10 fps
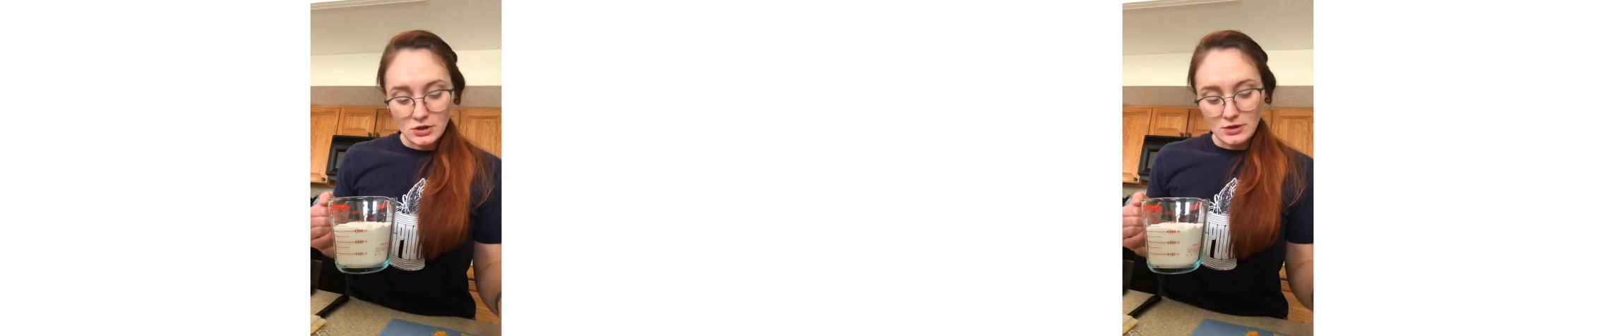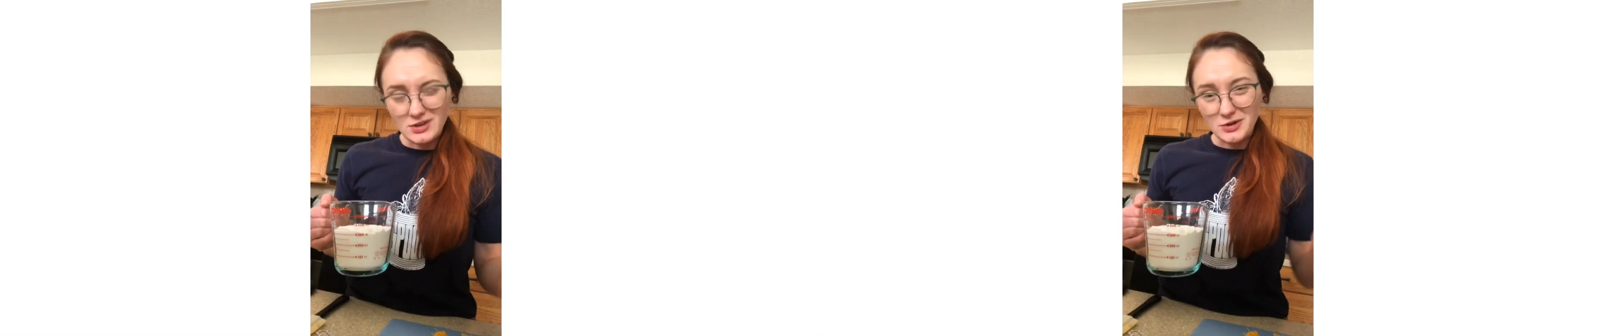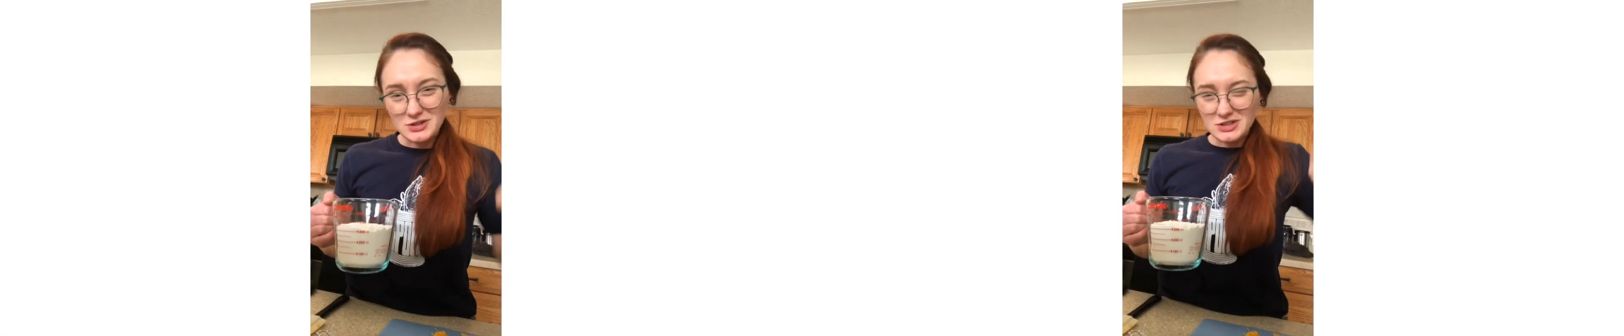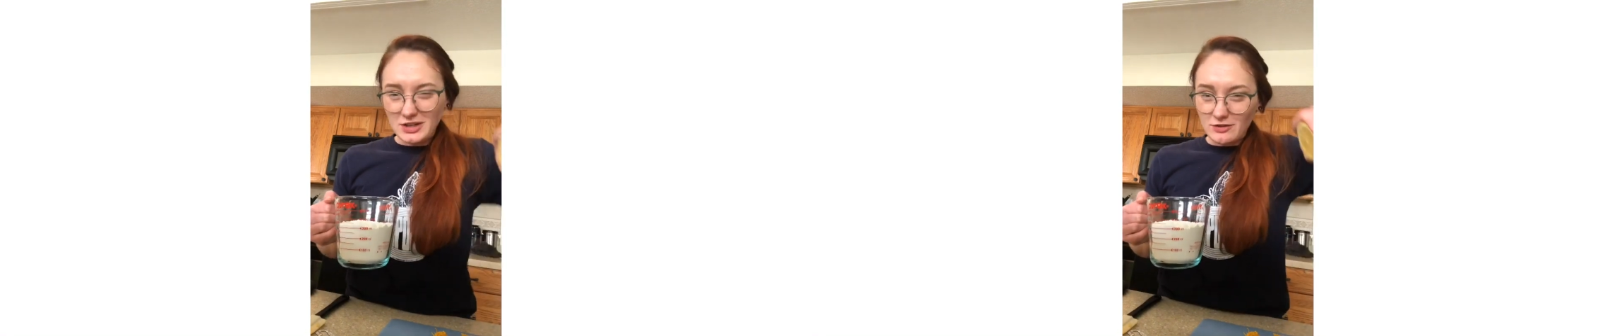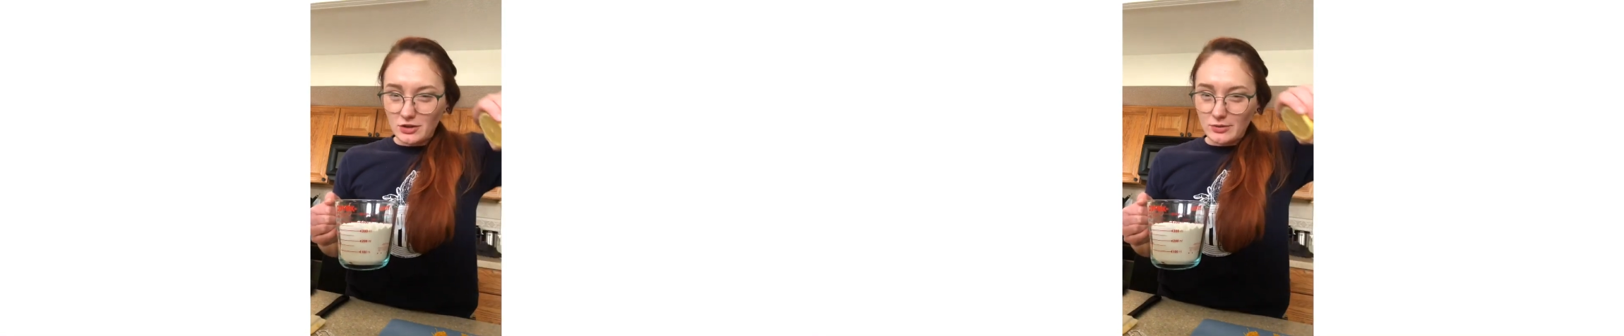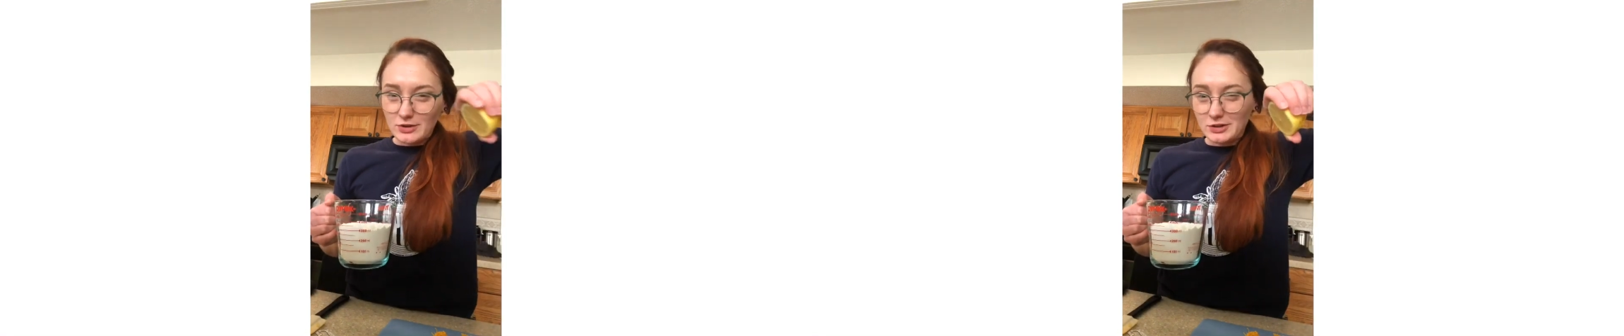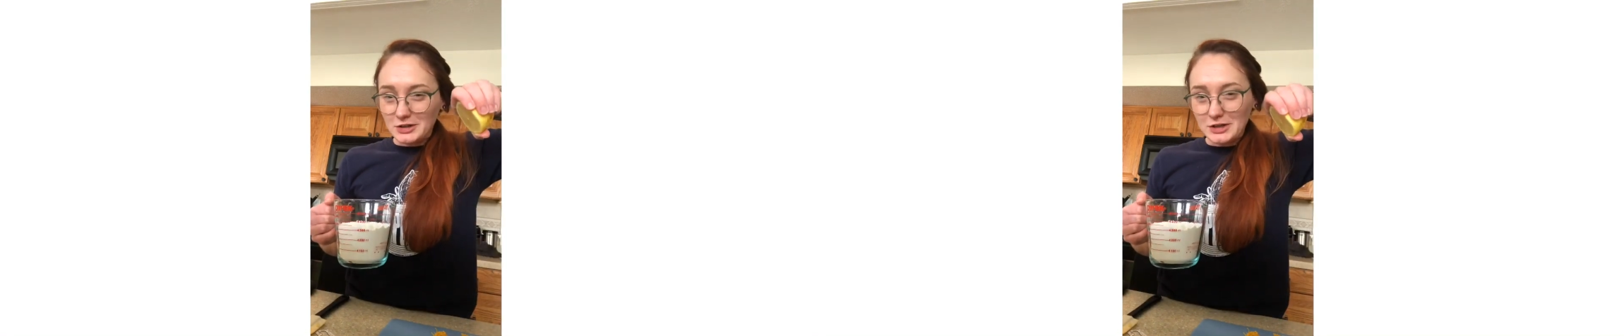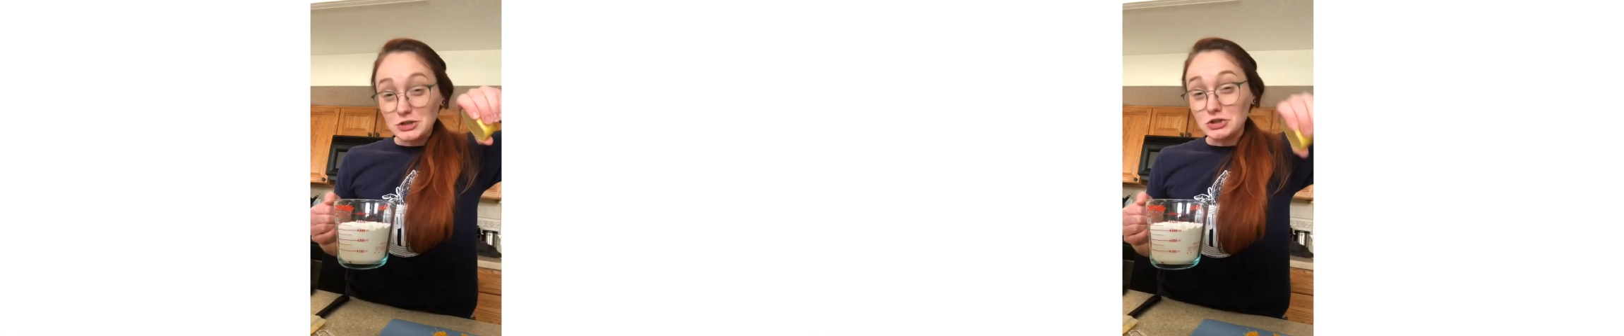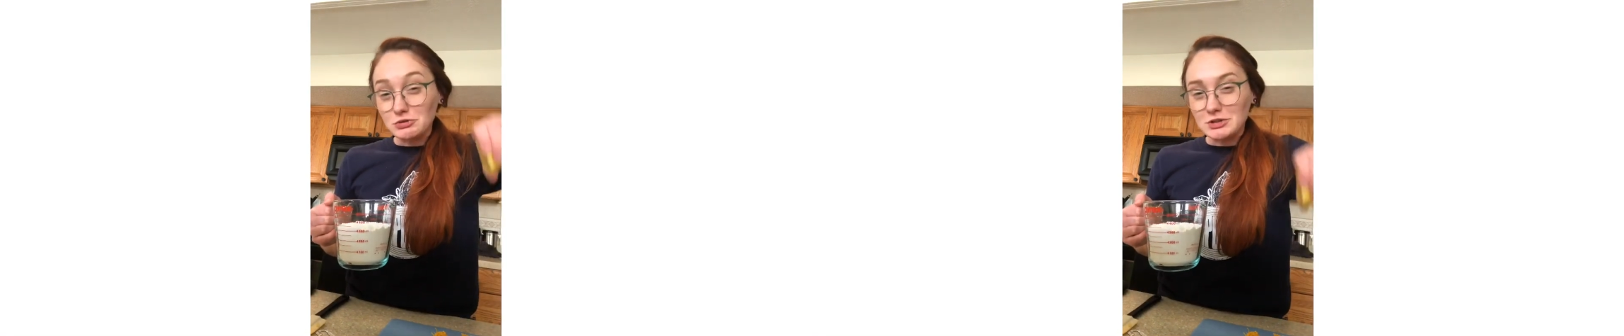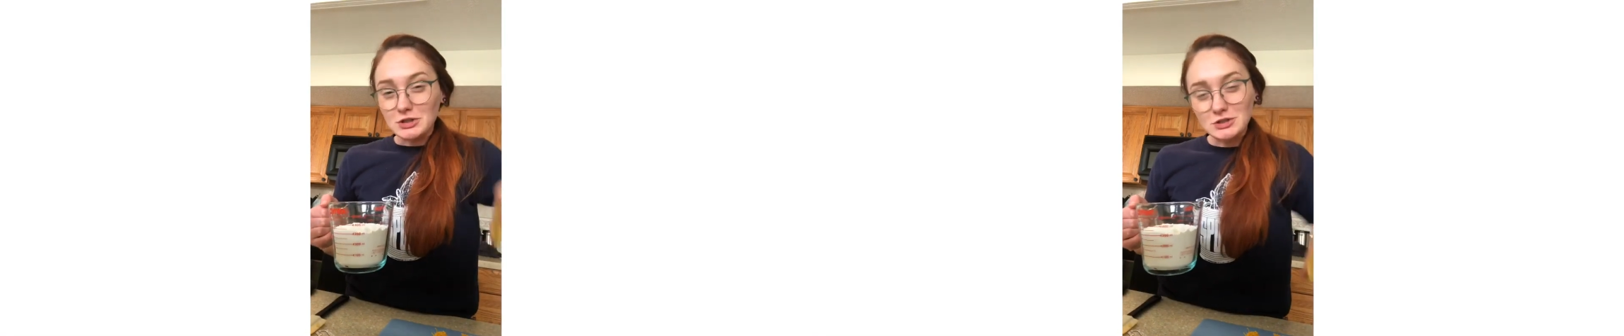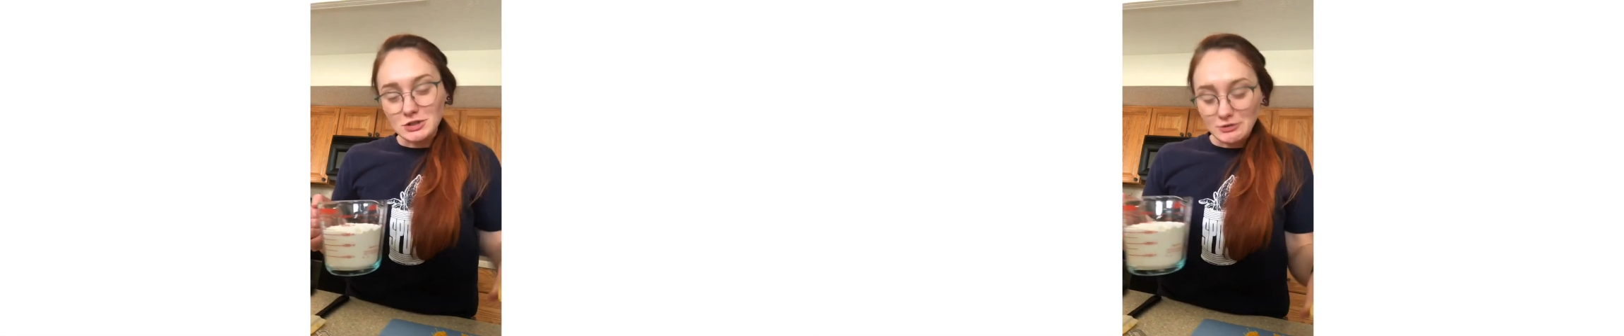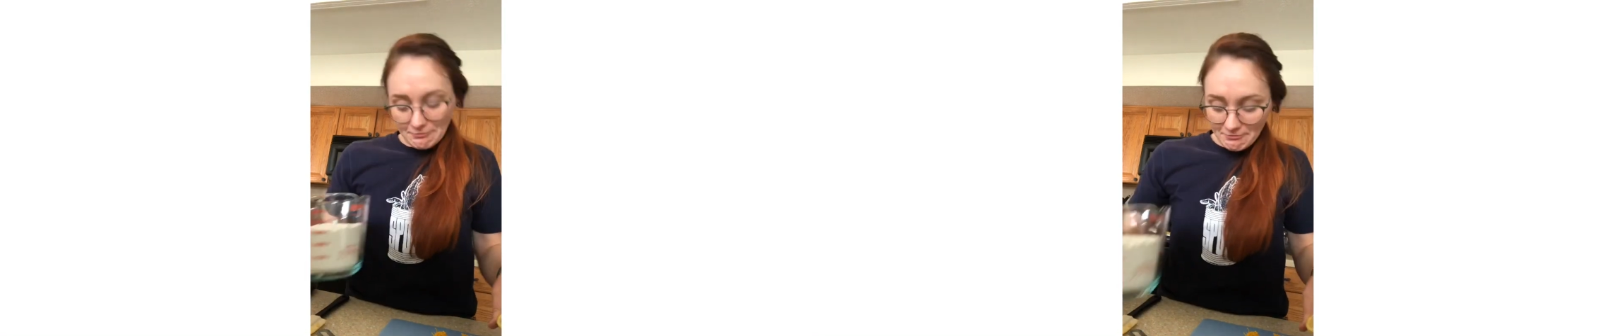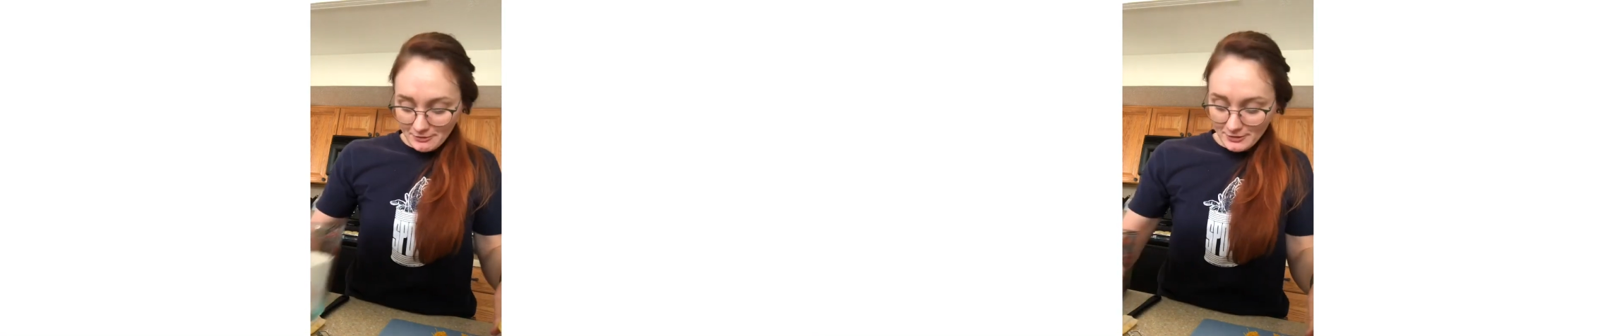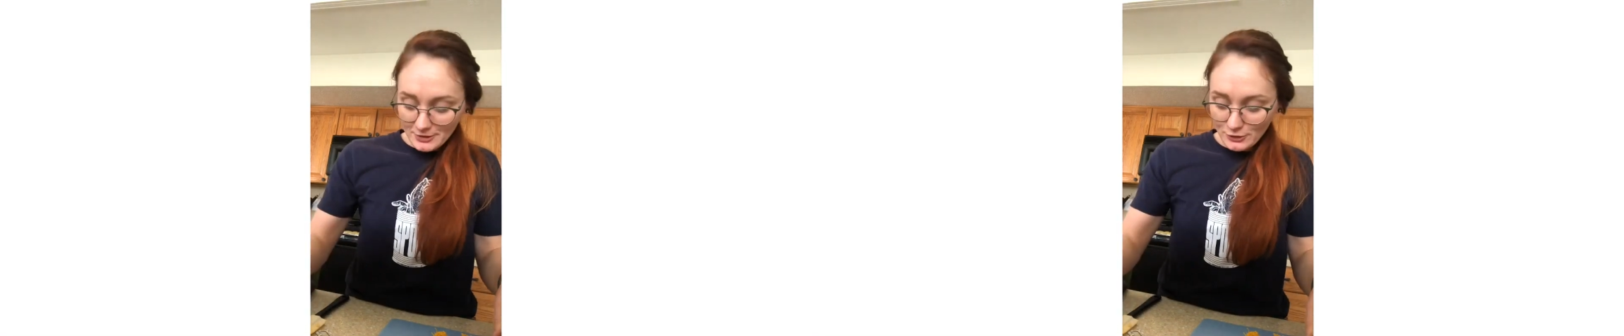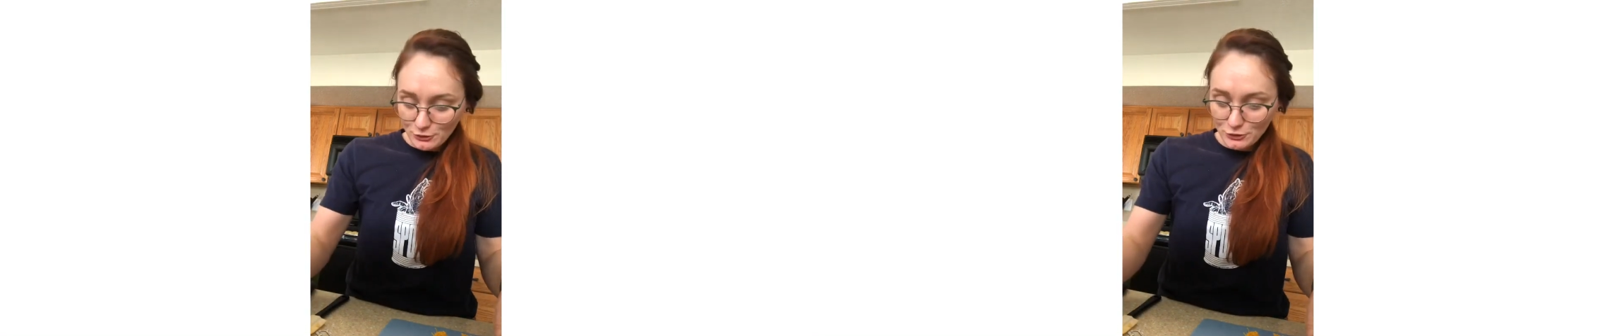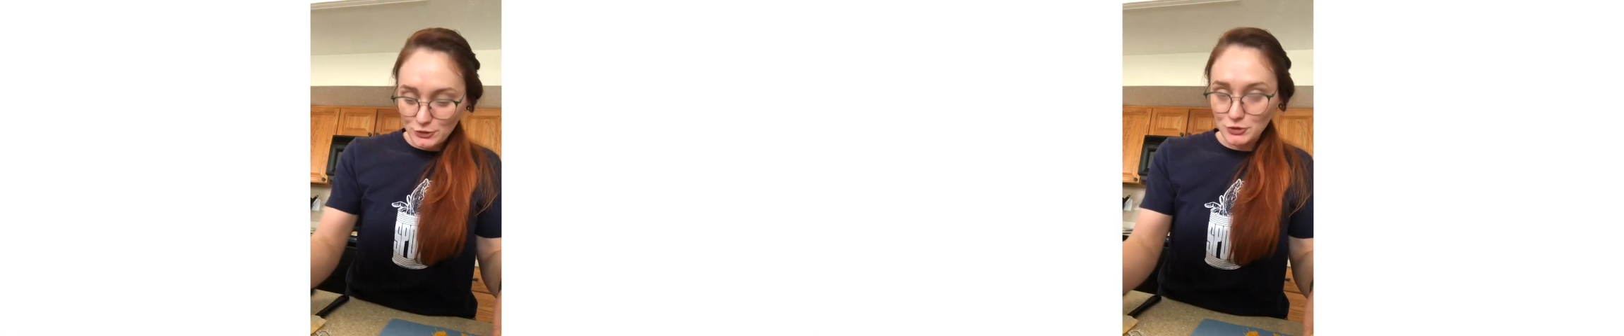you always just get a little extra squeeze in there too. Just